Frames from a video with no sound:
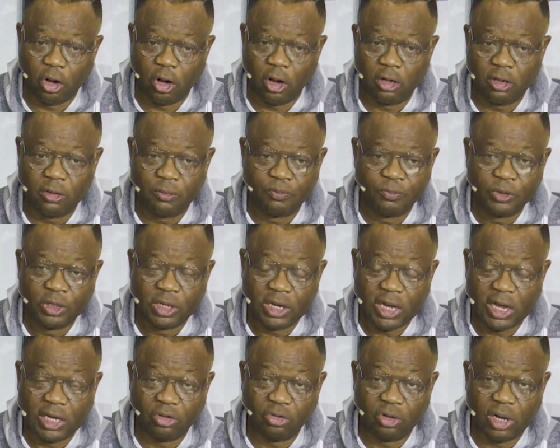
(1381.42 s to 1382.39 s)
God?
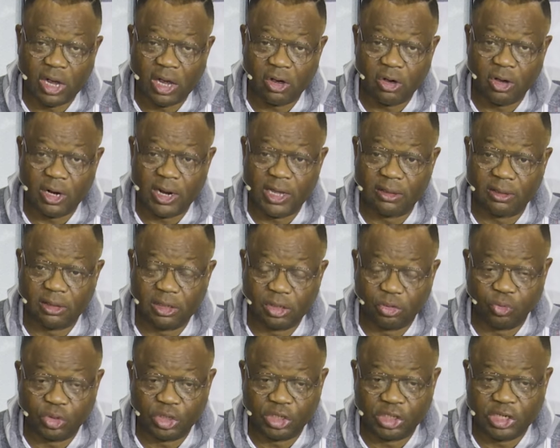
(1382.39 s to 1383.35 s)
Can you anchor that
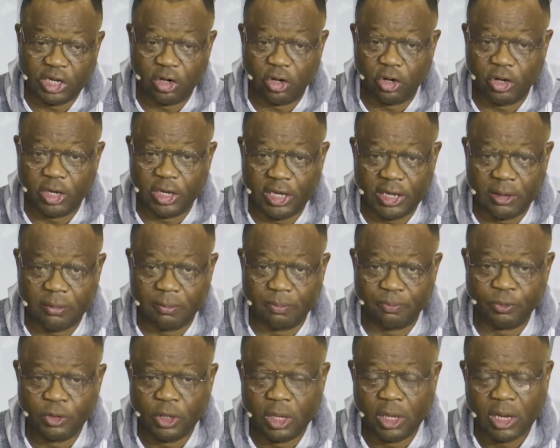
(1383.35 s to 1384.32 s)
situation on
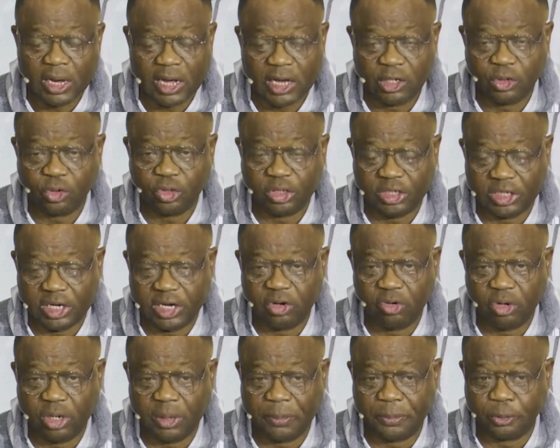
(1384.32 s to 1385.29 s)
him? Can you
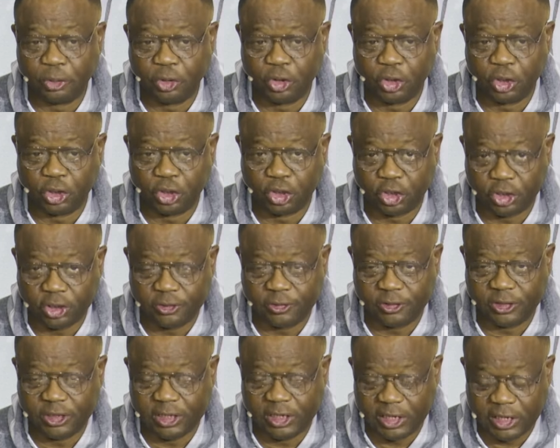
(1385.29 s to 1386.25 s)
genuinely put your
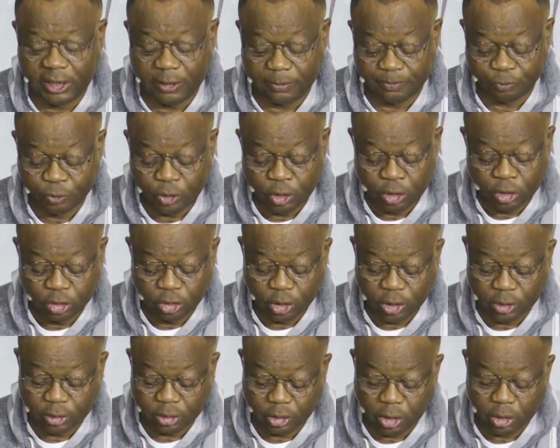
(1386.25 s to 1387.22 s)
trust in him?
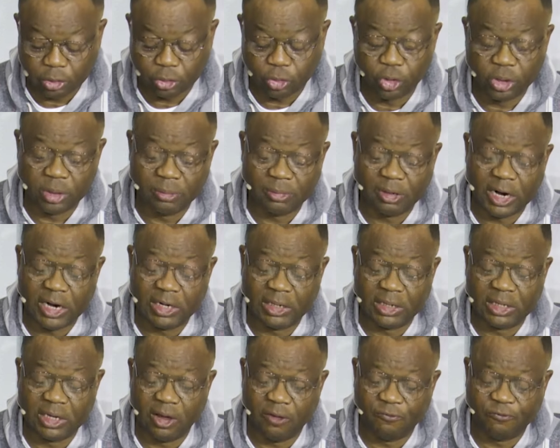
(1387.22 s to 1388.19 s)
Just talk to him
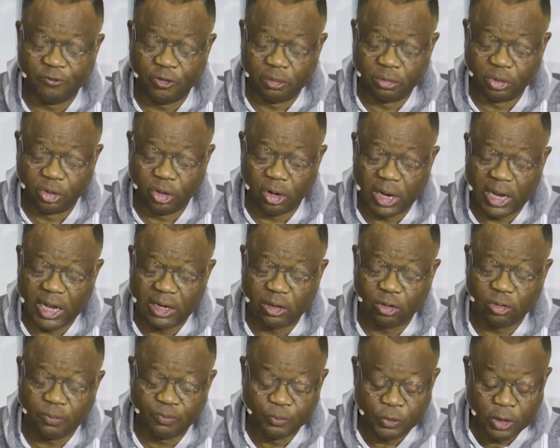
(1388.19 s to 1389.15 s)
right now from your
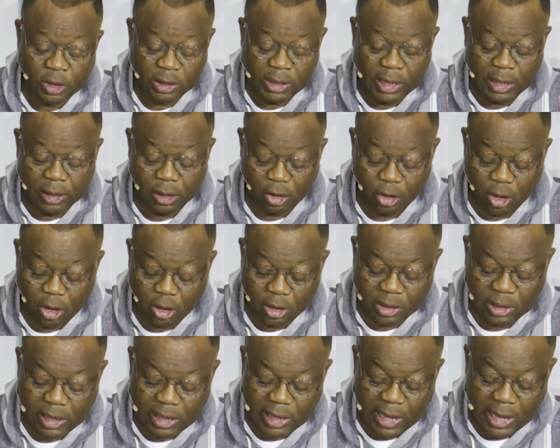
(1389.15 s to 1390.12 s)
heart that,
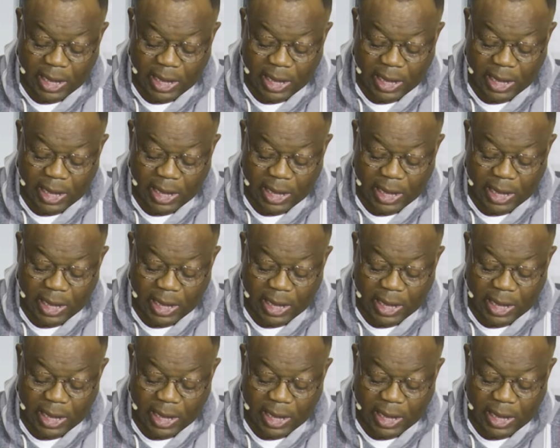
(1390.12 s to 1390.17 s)
Lord,